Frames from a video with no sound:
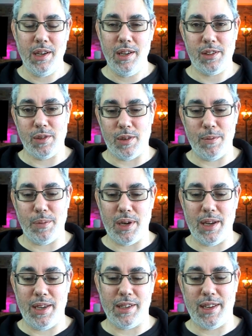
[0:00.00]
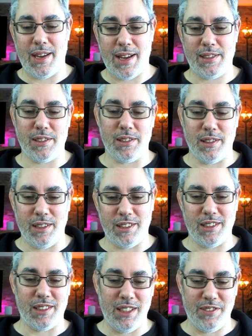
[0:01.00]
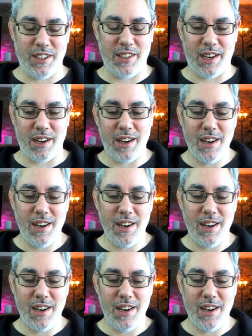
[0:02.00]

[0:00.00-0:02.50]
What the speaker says: so I'm buying a castle and just living there.